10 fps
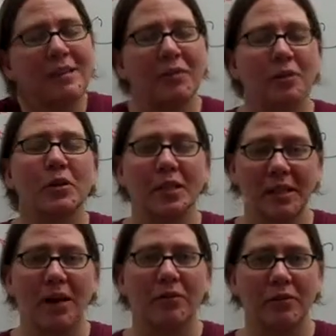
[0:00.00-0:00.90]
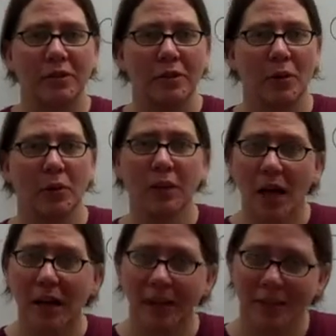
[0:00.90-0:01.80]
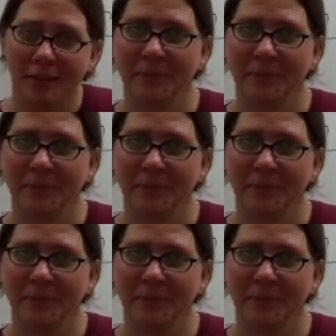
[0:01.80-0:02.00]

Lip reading: difficult stuff. So good luck.